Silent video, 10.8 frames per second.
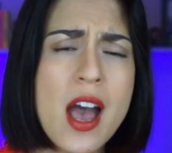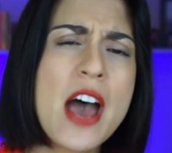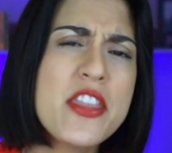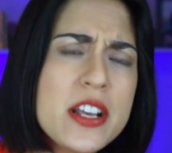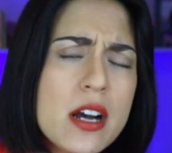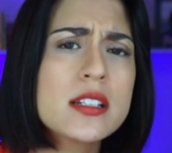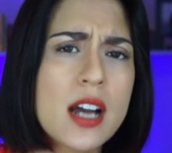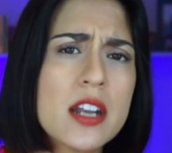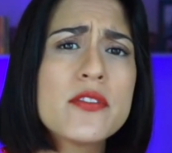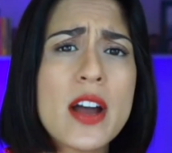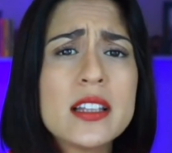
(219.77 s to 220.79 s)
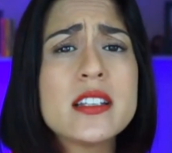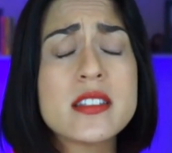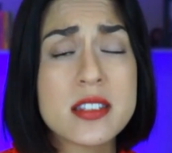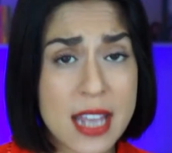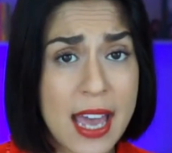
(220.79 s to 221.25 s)
I think on gun
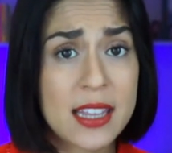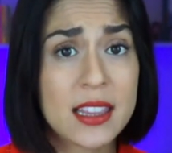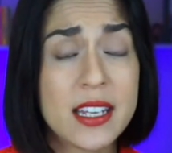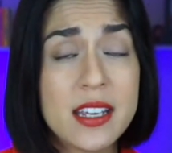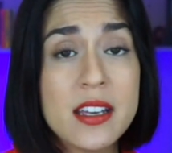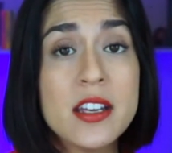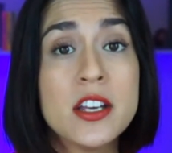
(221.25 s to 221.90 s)
violence, sadly,